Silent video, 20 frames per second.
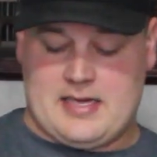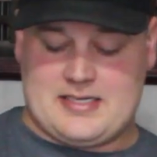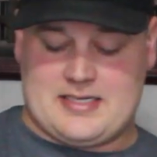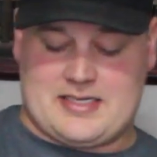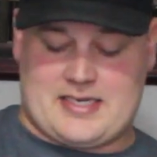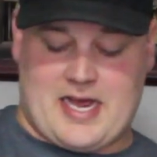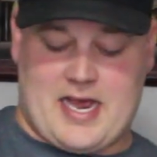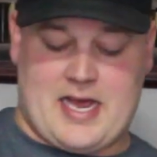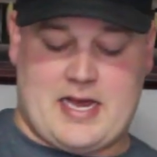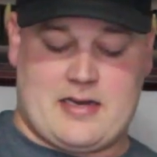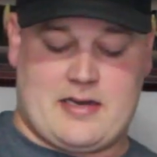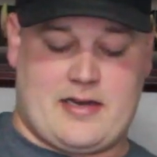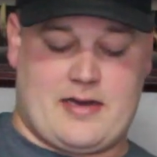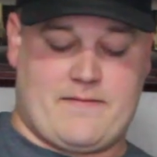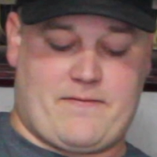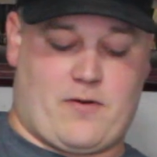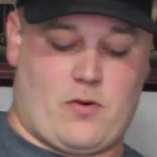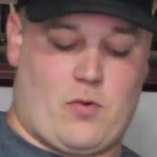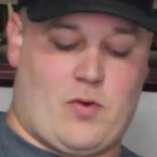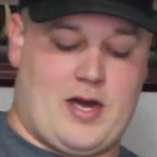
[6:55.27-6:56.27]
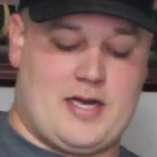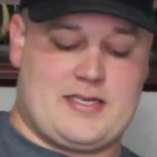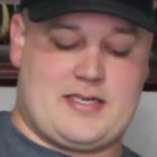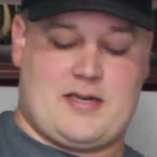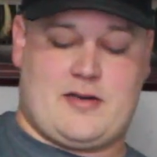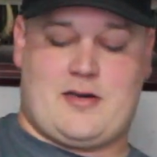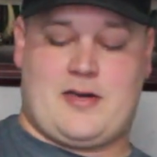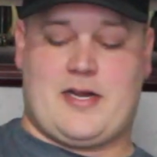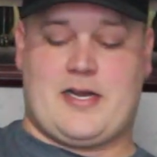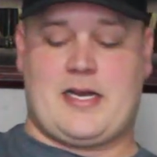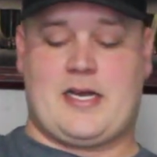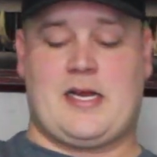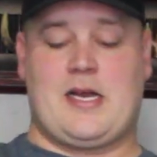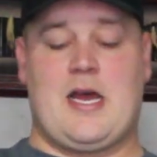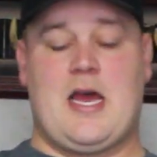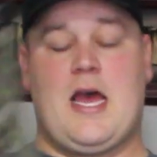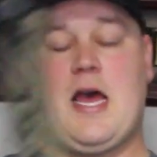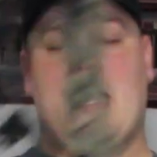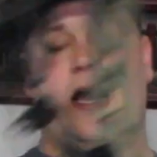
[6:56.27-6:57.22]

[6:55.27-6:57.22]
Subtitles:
stand for whitetail hunting.